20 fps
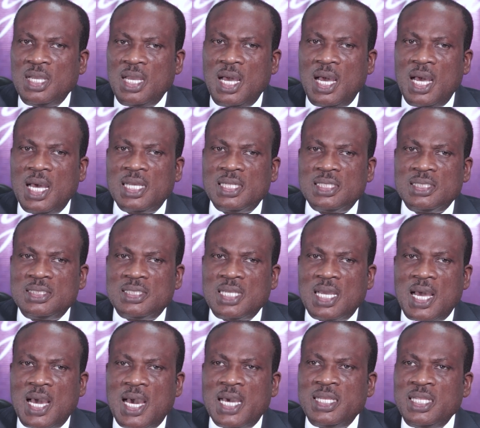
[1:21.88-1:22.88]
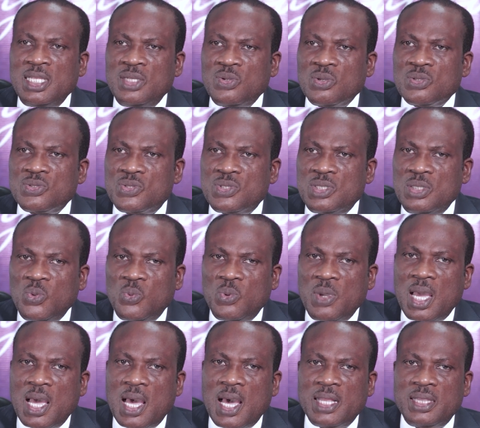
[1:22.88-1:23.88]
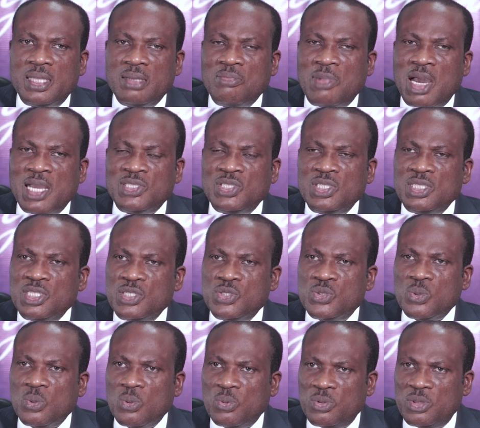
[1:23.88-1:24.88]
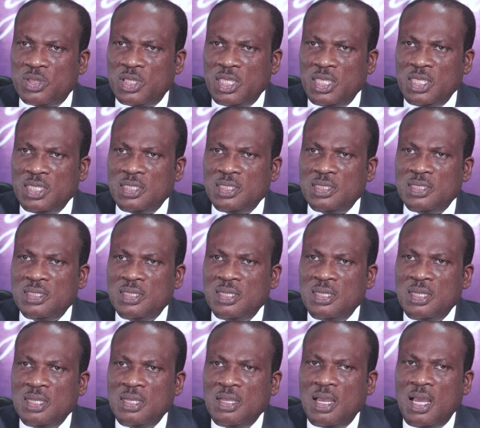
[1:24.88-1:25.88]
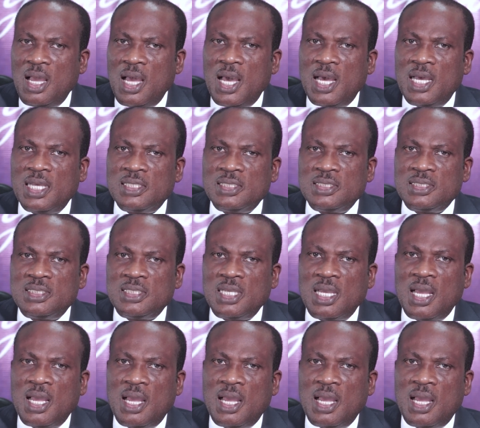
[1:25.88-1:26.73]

and an industry where the margin is so thin. And